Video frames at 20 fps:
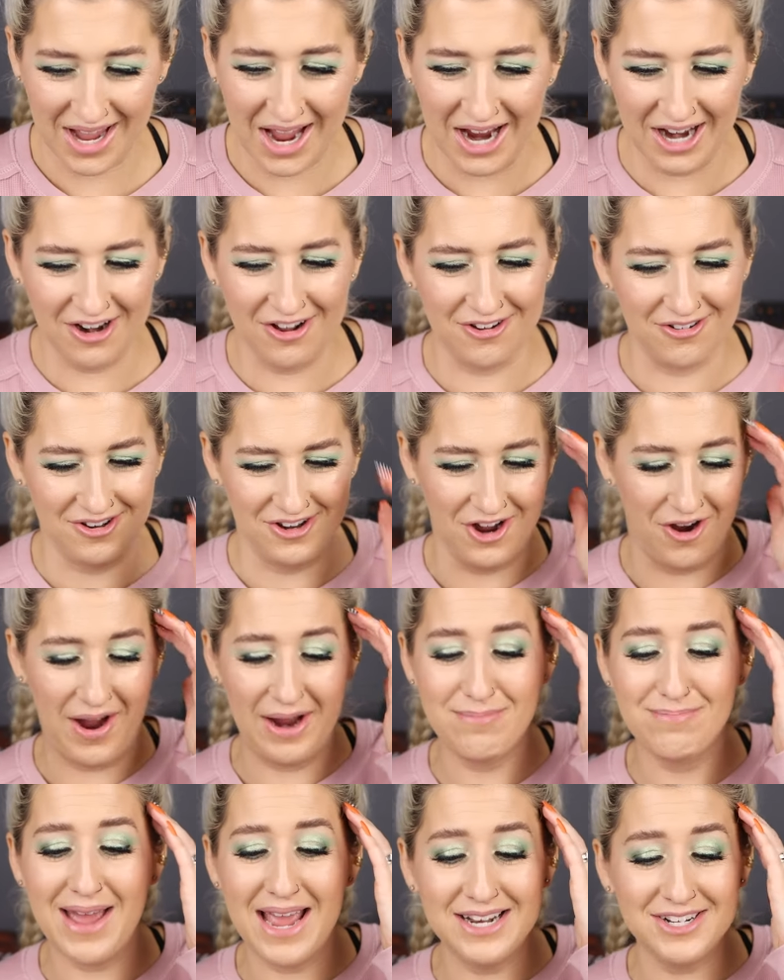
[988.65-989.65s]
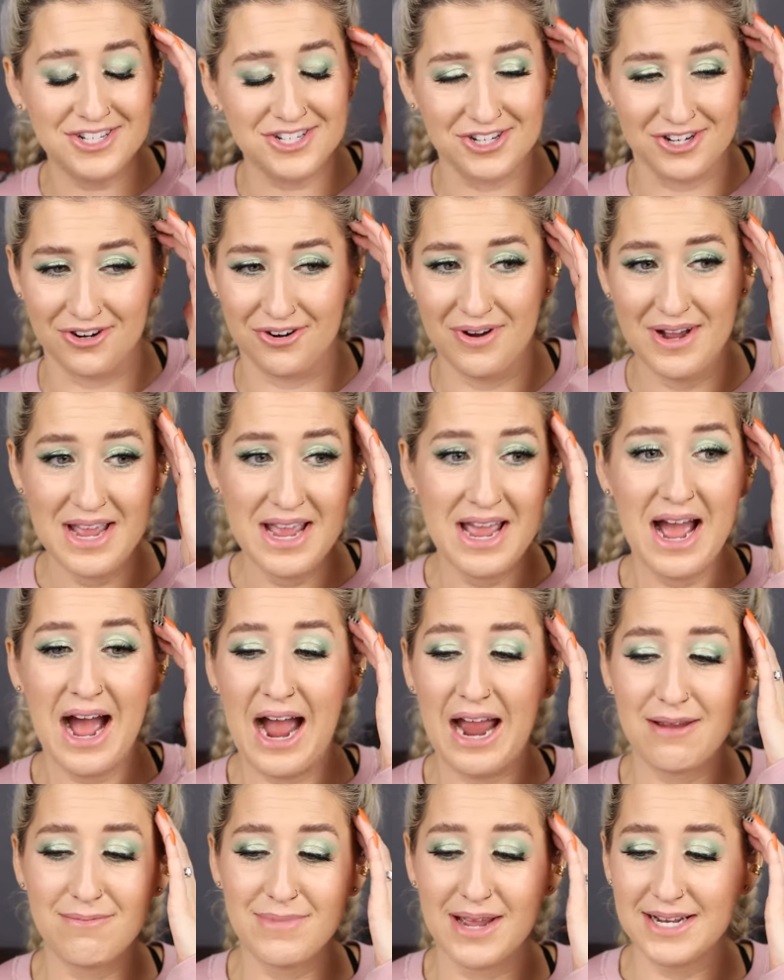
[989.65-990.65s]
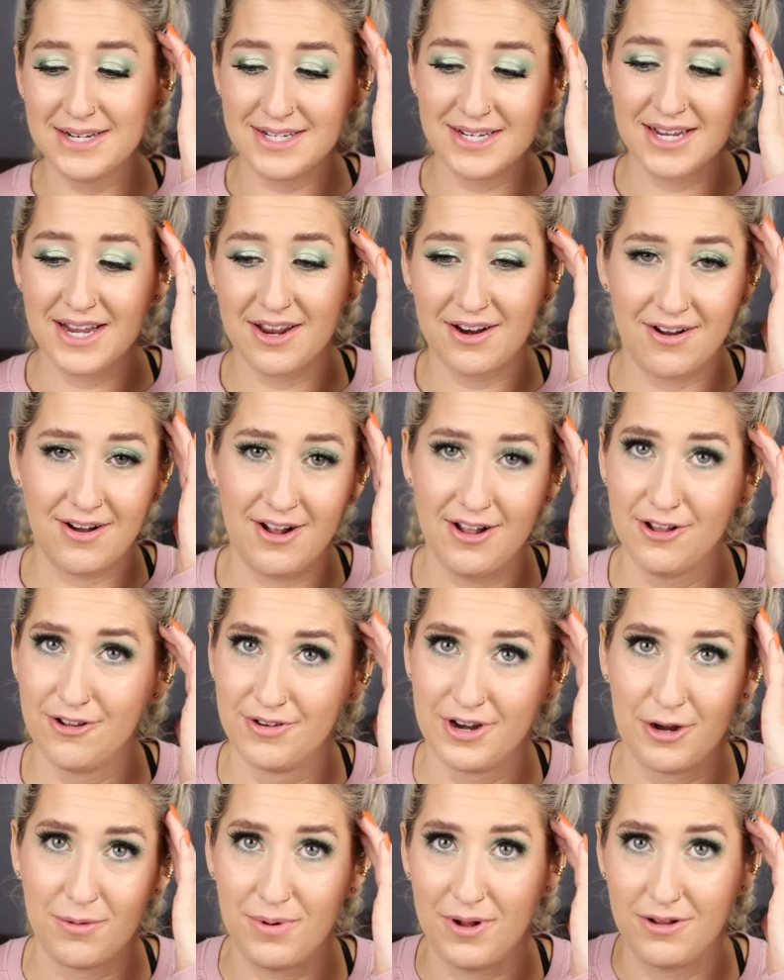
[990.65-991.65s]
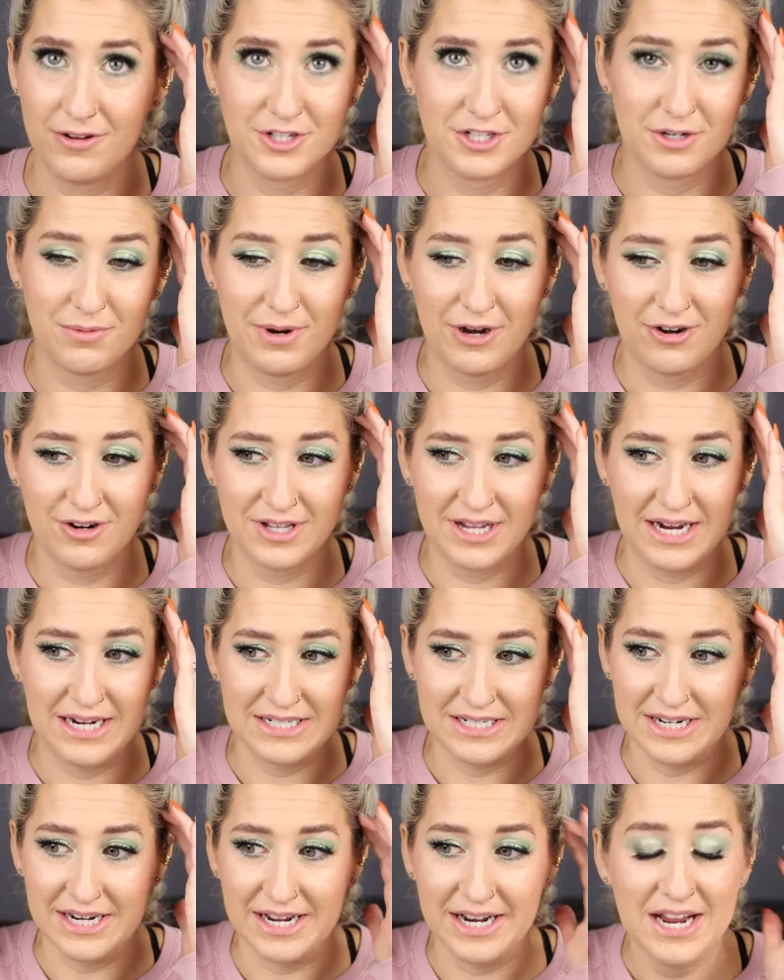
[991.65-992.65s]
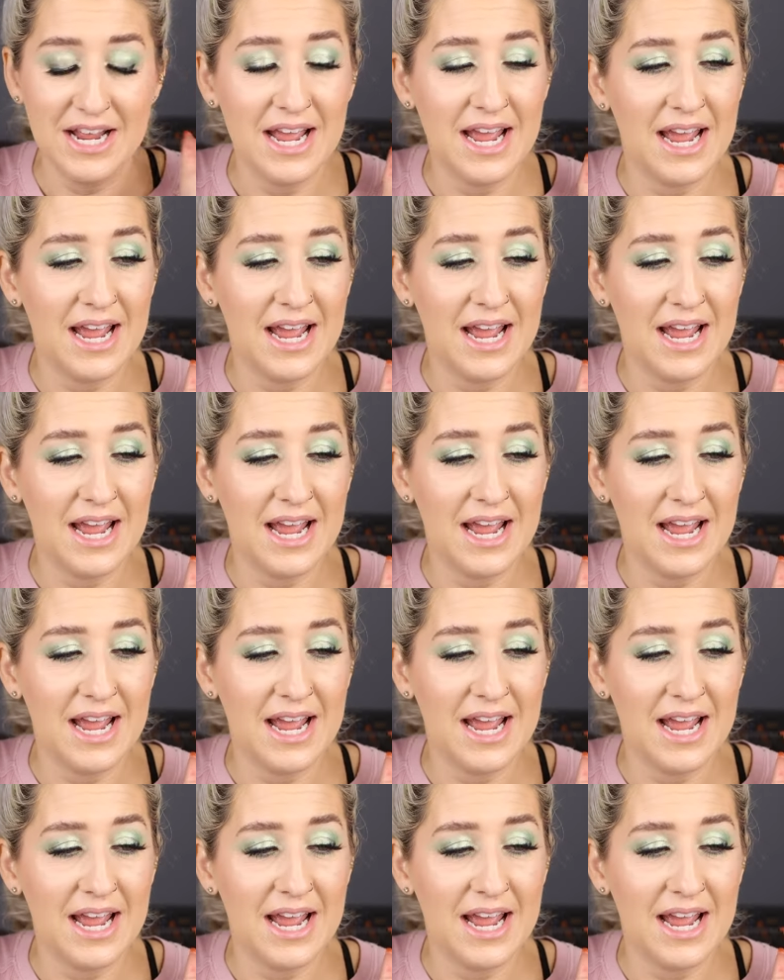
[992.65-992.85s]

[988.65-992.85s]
I don't know. I meant to get a holo nail polish, and apparently I didn't.